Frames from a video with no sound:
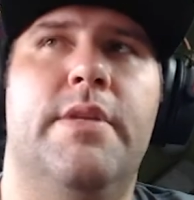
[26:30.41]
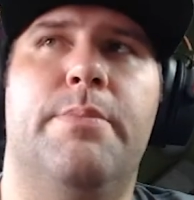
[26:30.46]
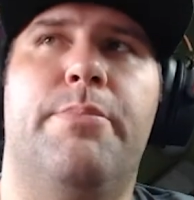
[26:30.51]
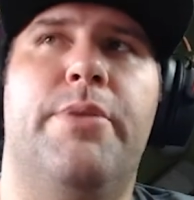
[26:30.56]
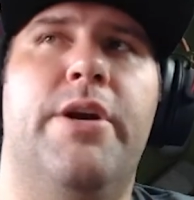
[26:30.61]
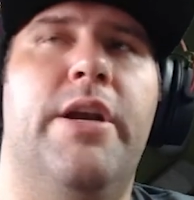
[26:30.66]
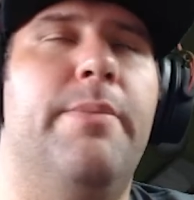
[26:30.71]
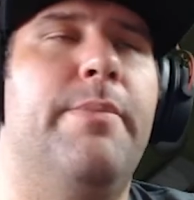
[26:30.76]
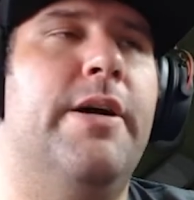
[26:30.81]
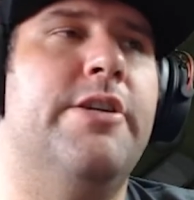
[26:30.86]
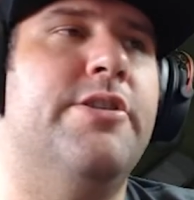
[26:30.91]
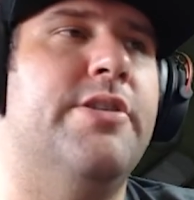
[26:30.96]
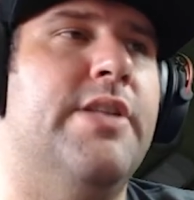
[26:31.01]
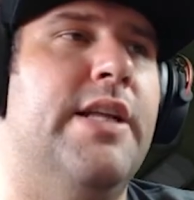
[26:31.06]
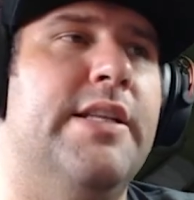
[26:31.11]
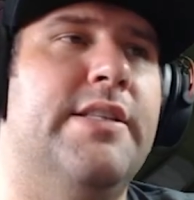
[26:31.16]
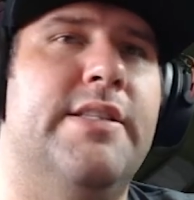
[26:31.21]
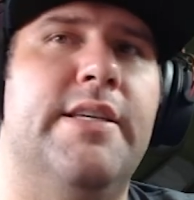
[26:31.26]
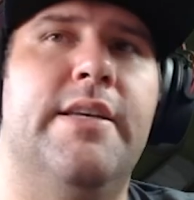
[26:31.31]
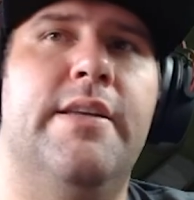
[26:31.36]
Pretty much
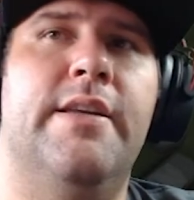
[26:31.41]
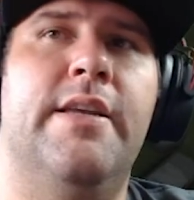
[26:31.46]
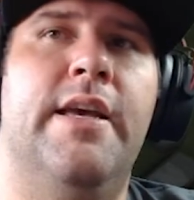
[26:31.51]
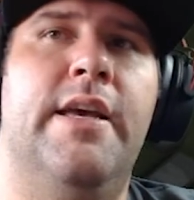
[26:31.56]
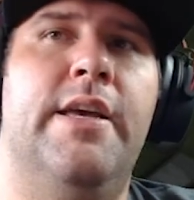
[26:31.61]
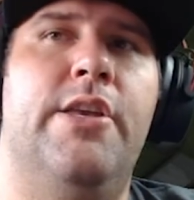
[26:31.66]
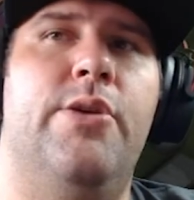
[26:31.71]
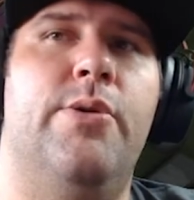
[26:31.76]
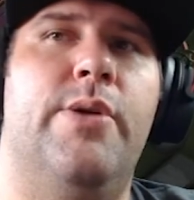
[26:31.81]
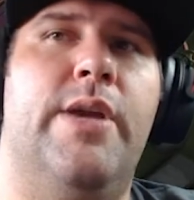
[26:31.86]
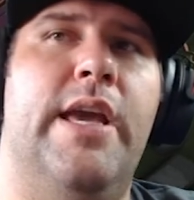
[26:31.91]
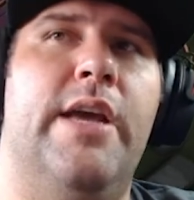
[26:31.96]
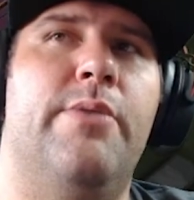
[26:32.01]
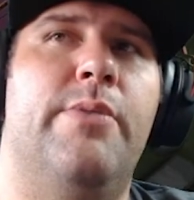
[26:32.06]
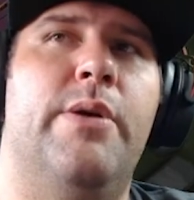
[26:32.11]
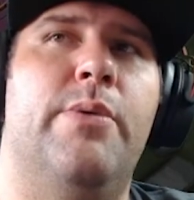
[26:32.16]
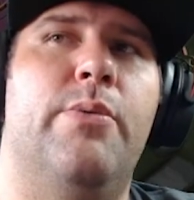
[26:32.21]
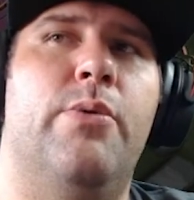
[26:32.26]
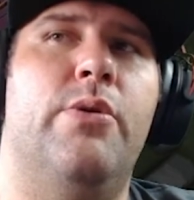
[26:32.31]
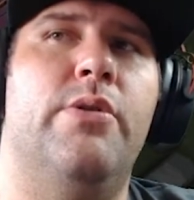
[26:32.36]
that's it. You can
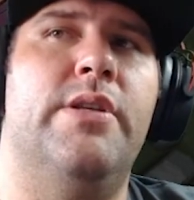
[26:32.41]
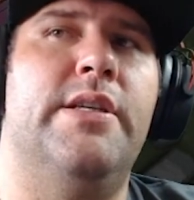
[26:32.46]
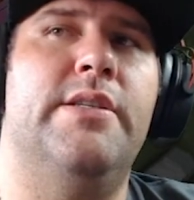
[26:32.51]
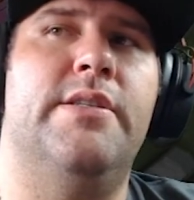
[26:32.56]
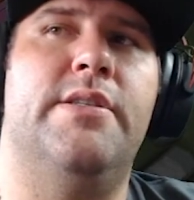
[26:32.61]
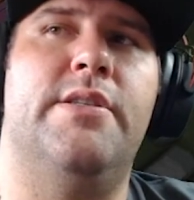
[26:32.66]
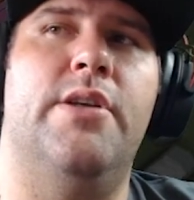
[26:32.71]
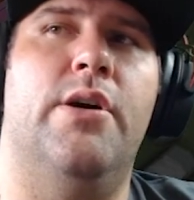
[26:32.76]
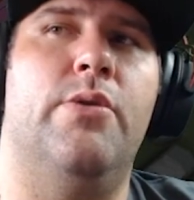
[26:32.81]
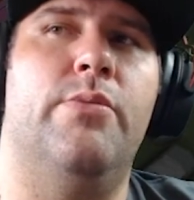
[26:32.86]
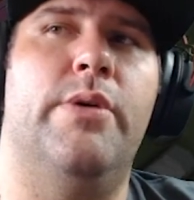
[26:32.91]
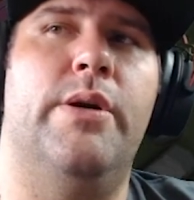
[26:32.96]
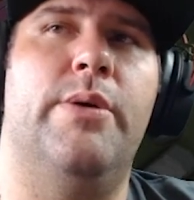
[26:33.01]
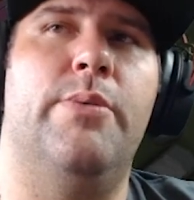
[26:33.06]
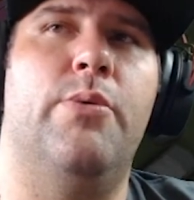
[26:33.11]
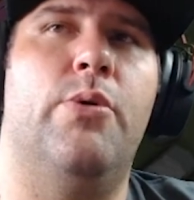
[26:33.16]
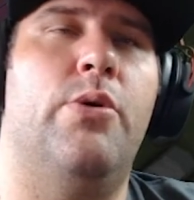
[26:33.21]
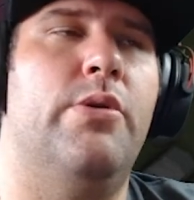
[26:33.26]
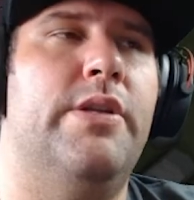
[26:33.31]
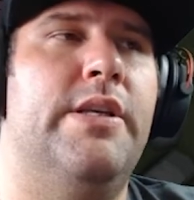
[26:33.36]
re-roll these, don't
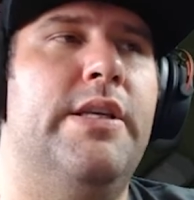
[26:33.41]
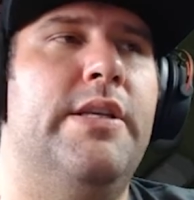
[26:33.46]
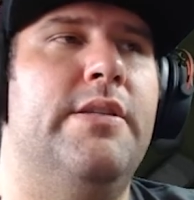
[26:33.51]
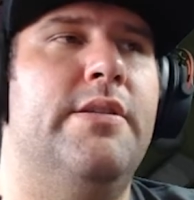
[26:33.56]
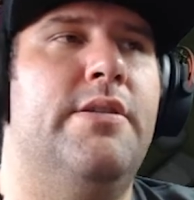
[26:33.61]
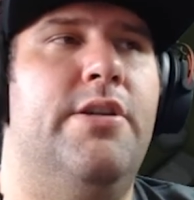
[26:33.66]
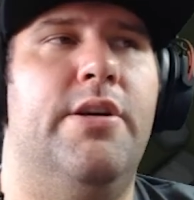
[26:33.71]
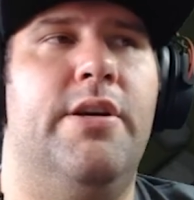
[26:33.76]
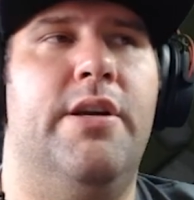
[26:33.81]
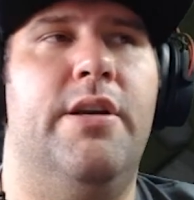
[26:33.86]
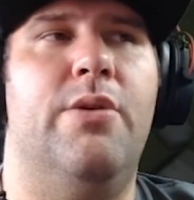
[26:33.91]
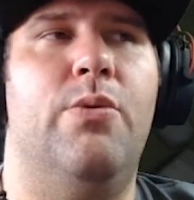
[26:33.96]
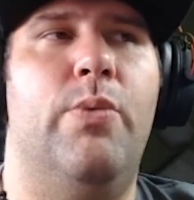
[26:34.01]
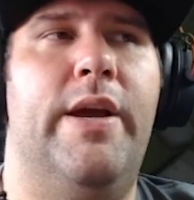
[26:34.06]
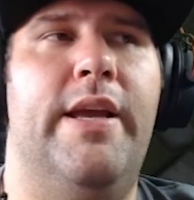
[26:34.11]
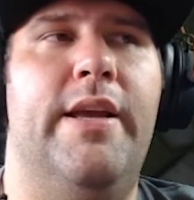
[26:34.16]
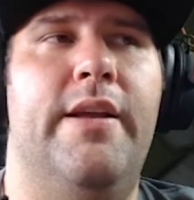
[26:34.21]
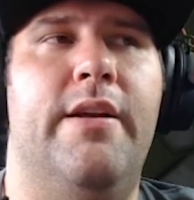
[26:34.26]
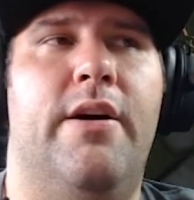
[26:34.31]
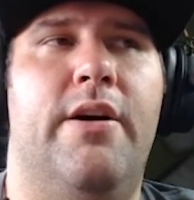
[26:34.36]
re-roll these. You're going to
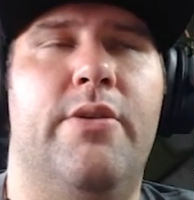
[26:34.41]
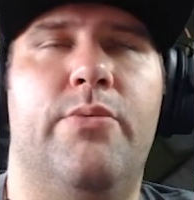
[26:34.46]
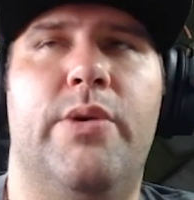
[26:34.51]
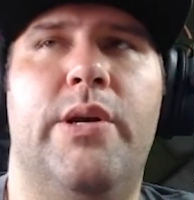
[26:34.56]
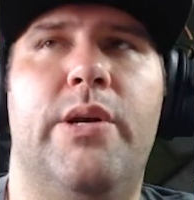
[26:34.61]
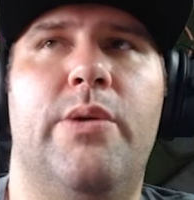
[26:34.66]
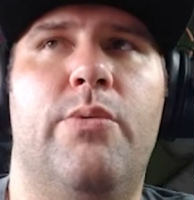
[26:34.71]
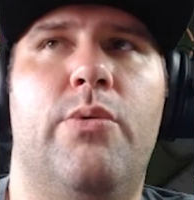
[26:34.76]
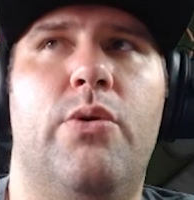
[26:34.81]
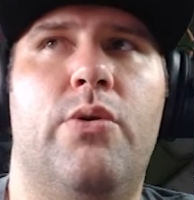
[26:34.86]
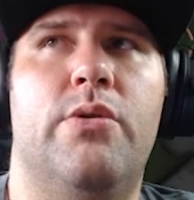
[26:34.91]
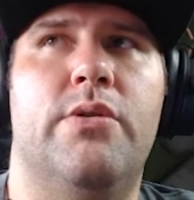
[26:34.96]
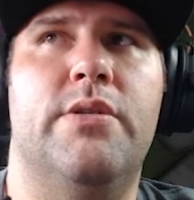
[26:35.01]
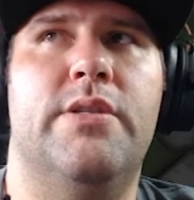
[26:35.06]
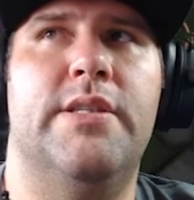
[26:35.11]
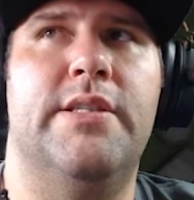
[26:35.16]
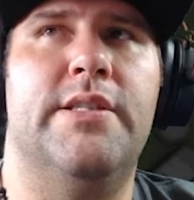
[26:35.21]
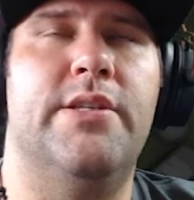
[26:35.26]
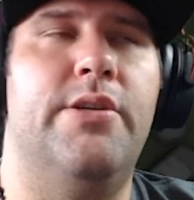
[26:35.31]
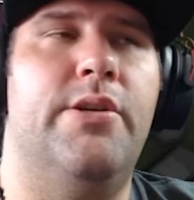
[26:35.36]
wait on re-rolls
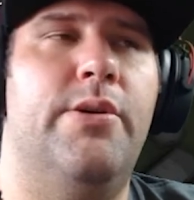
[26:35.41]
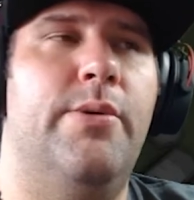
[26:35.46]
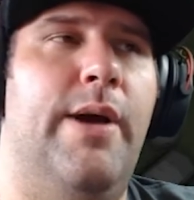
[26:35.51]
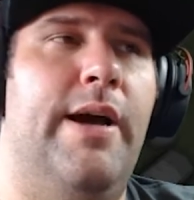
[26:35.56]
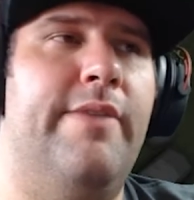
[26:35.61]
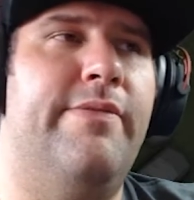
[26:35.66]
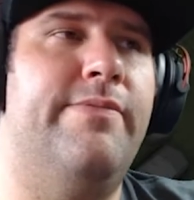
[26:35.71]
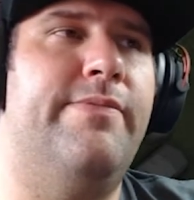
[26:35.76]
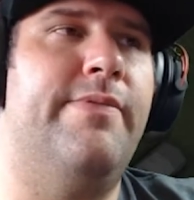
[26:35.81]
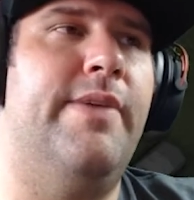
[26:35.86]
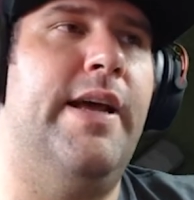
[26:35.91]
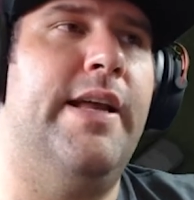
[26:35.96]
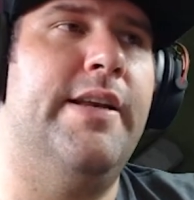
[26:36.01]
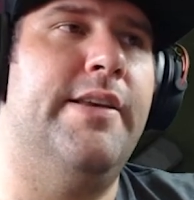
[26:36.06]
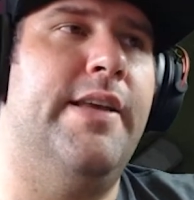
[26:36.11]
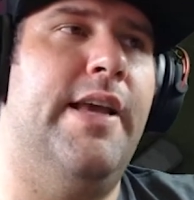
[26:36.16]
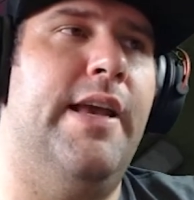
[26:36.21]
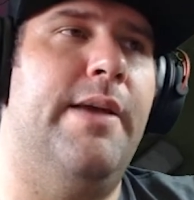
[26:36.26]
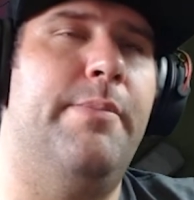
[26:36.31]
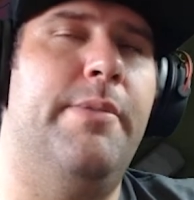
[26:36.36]
until you have
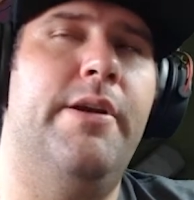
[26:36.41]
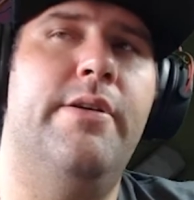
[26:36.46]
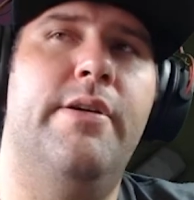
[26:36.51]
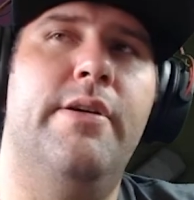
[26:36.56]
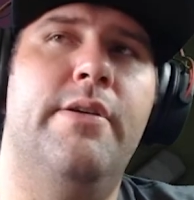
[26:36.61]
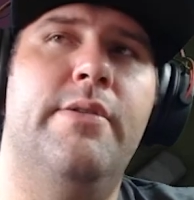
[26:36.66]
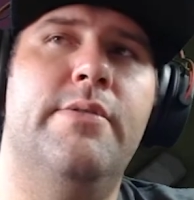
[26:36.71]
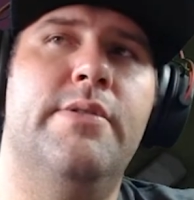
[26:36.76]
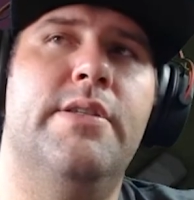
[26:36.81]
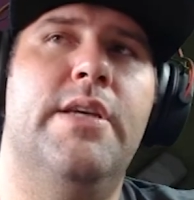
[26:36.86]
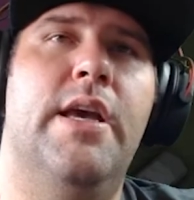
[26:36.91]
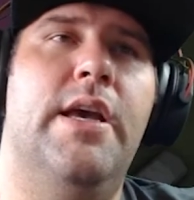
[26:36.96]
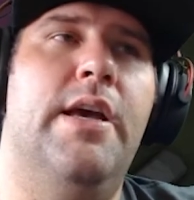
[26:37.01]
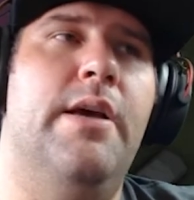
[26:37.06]
end game heroes.